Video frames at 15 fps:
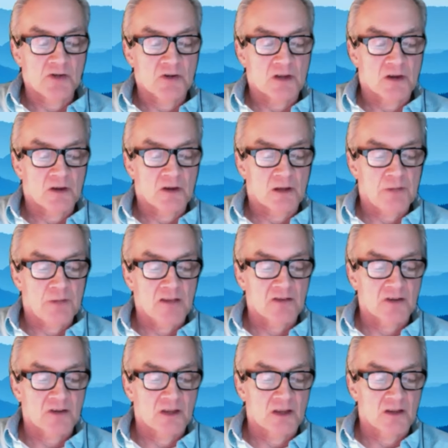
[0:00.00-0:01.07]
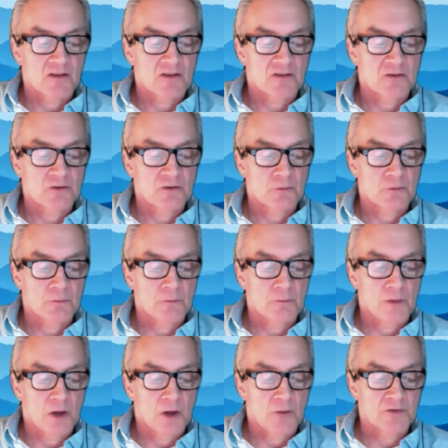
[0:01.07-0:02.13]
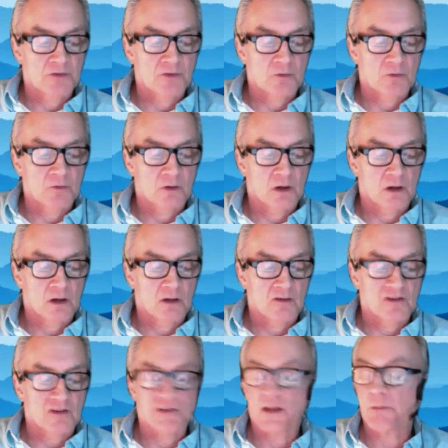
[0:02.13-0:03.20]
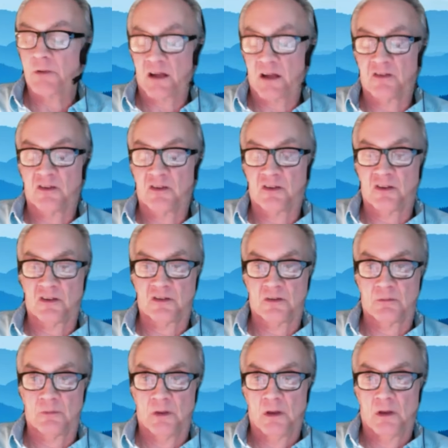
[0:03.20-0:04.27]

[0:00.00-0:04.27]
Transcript: carrying capacity is to help to stabilize the system.